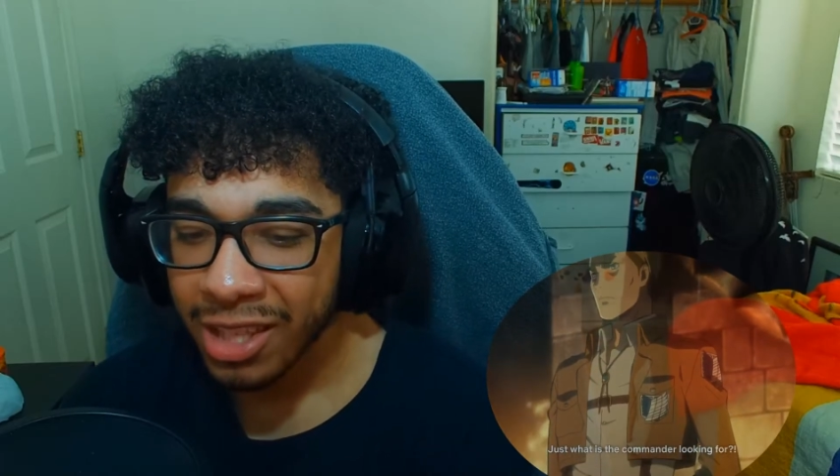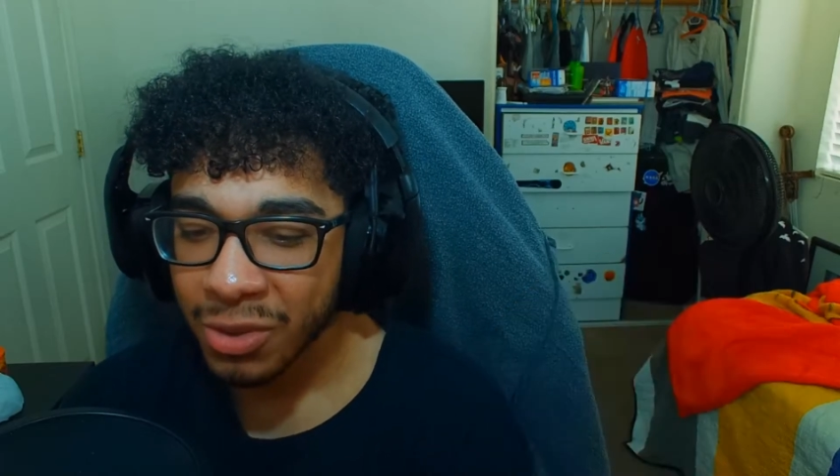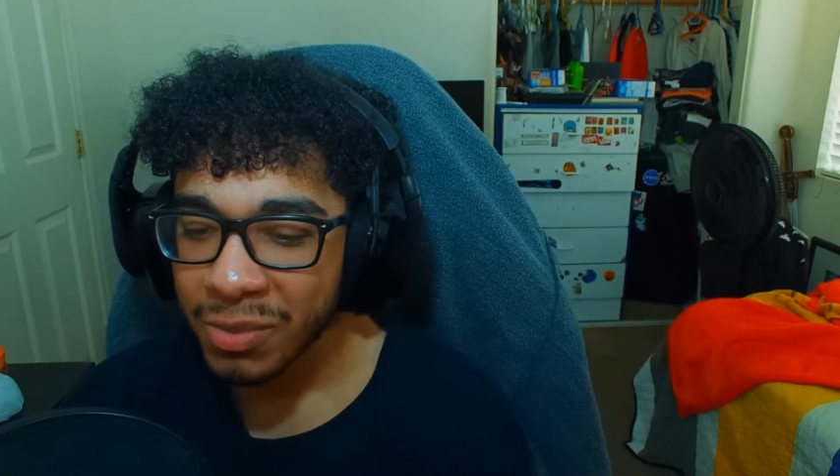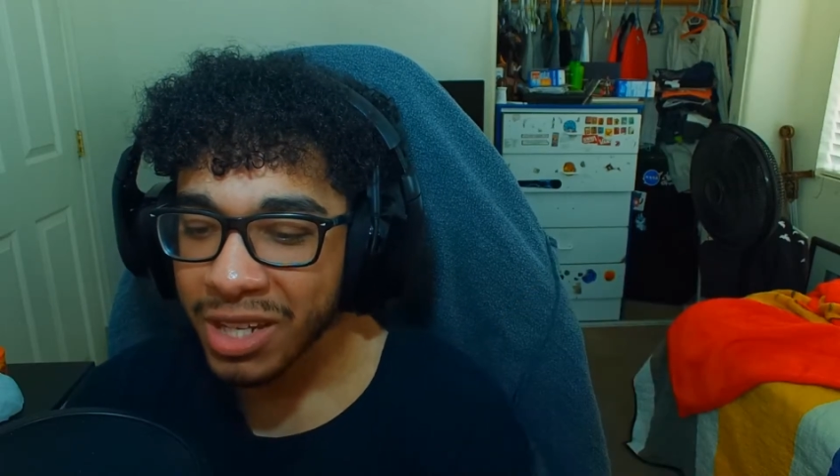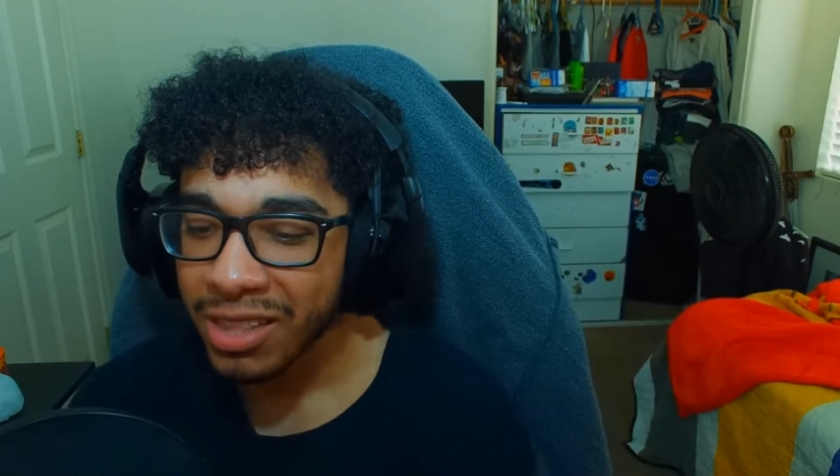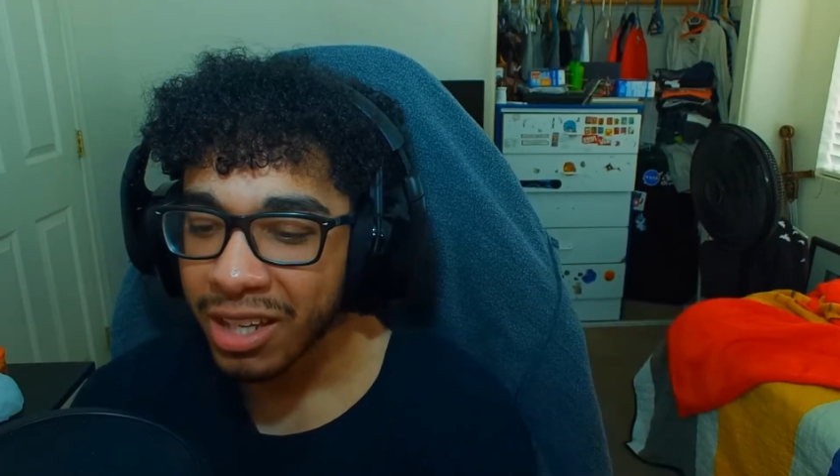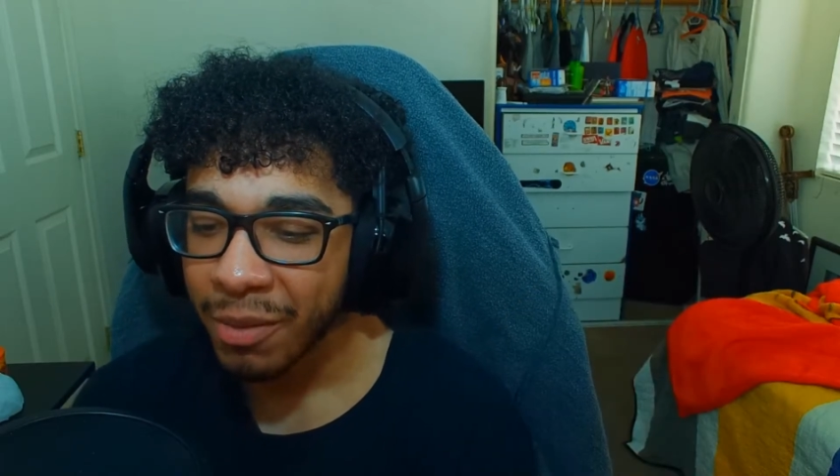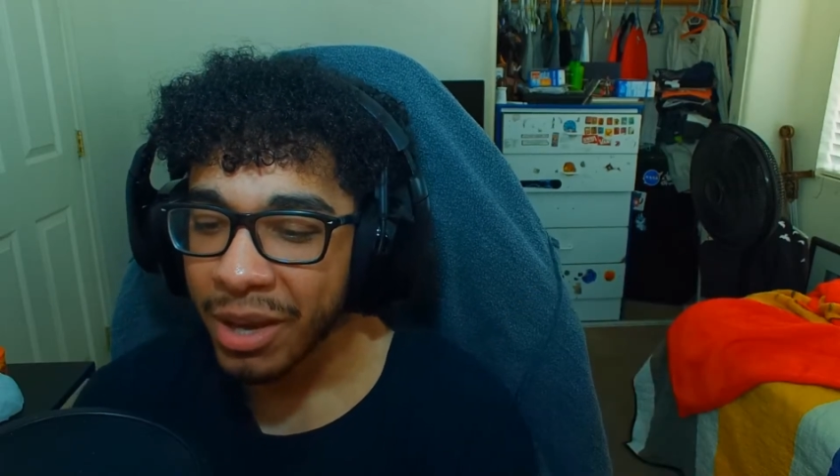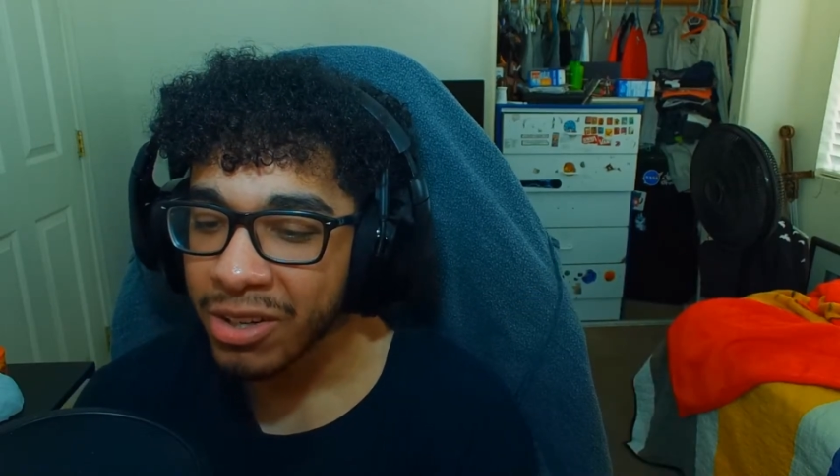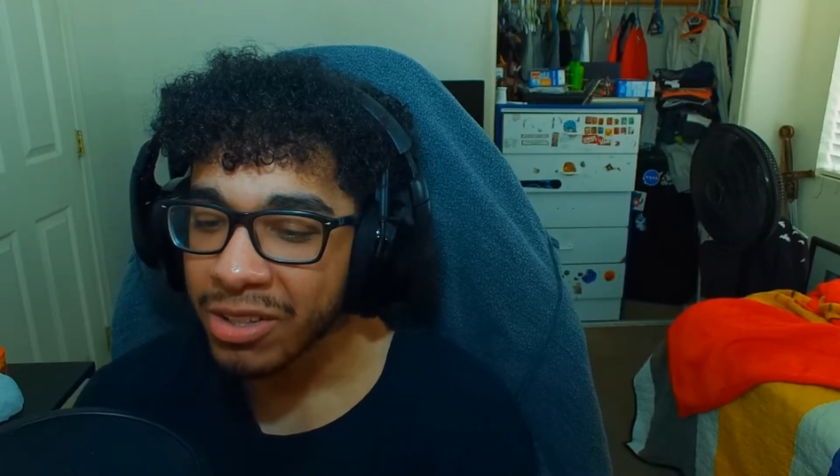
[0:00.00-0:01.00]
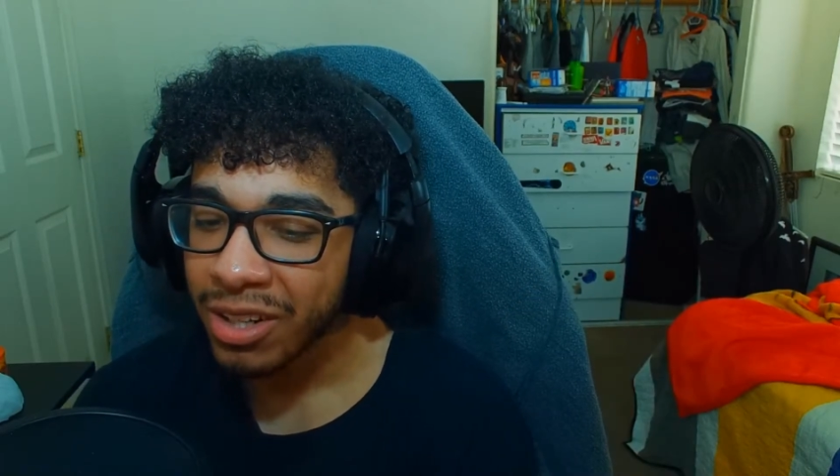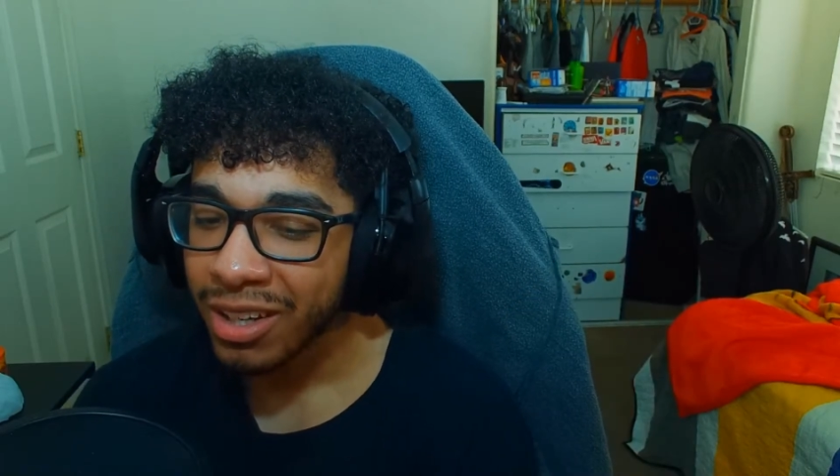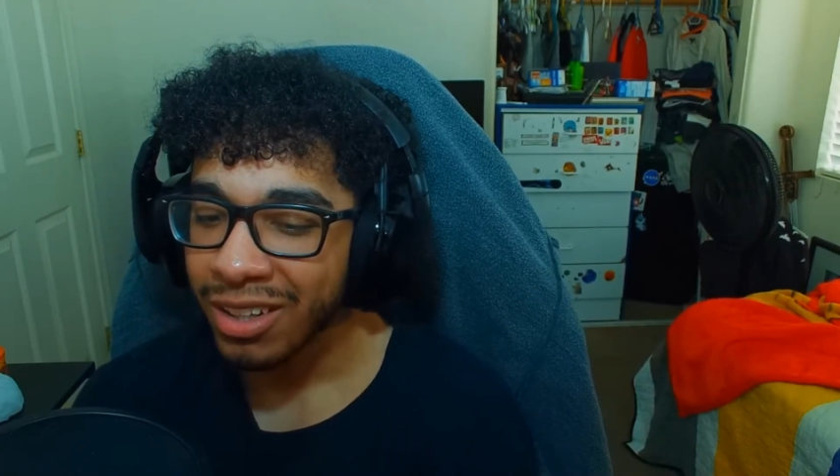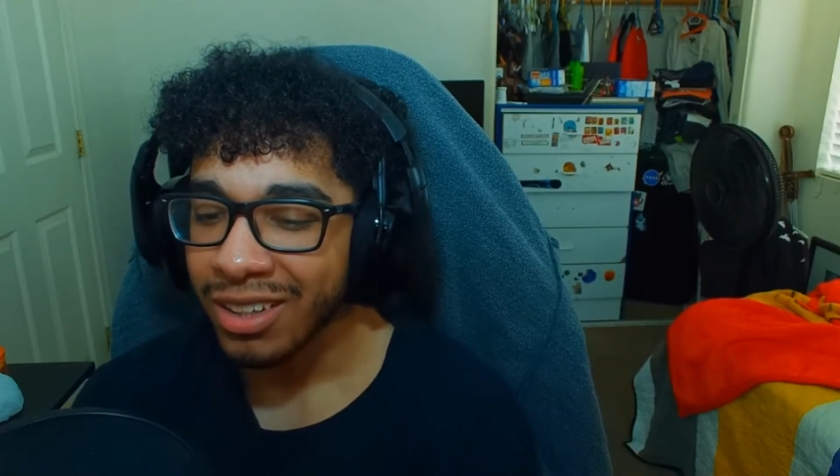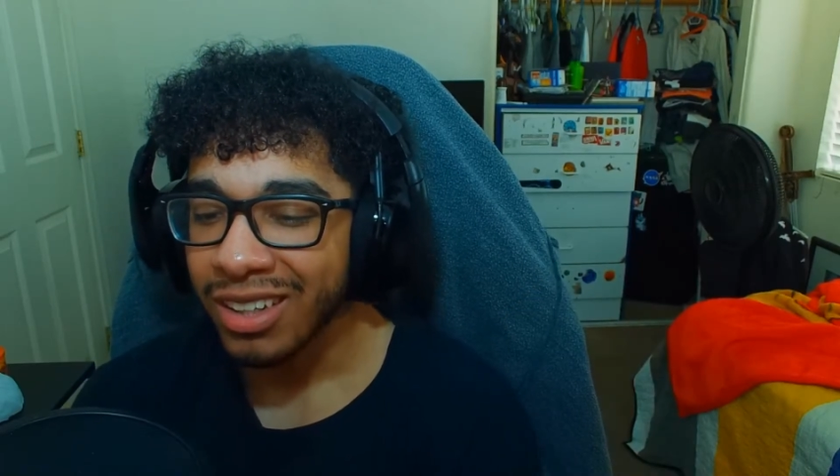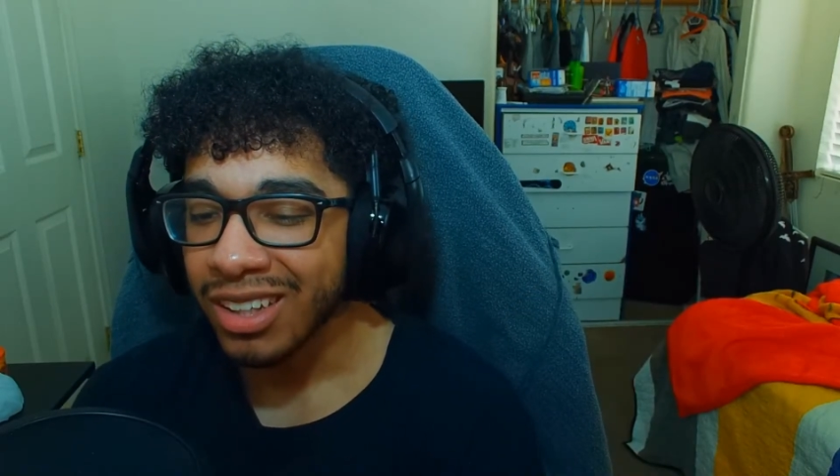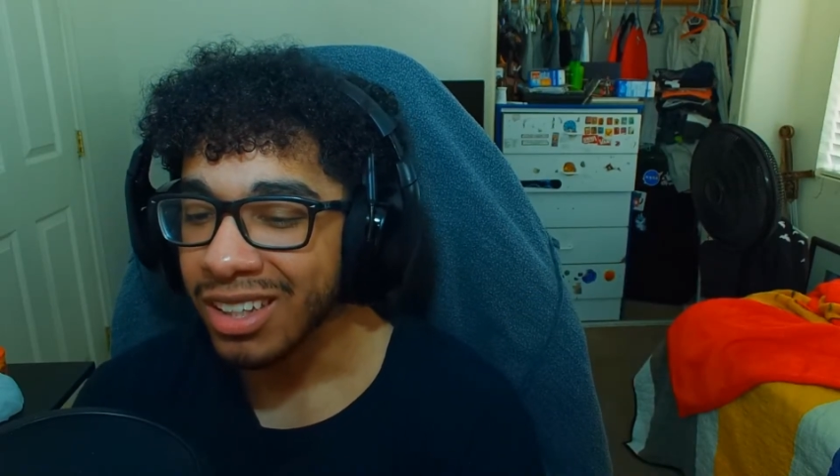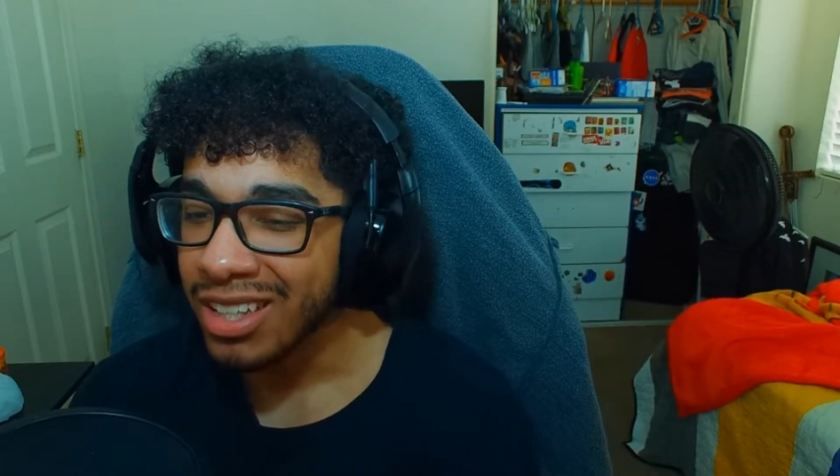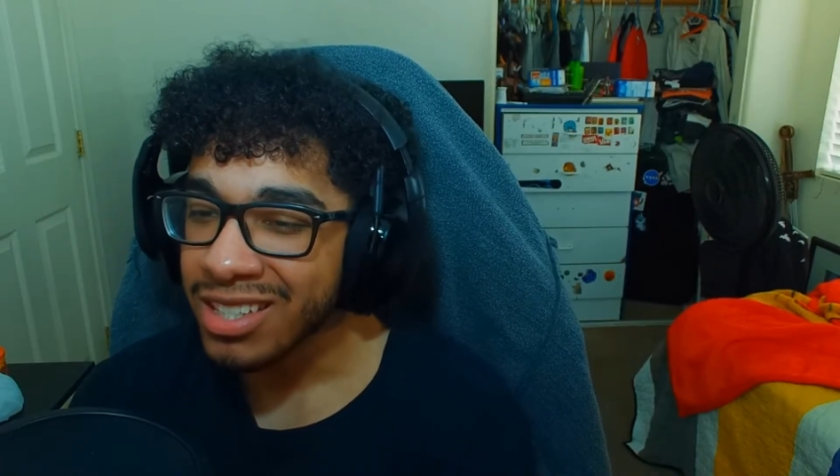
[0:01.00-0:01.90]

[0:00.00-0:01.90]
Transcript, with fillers: That's what I'm saying. The commander, he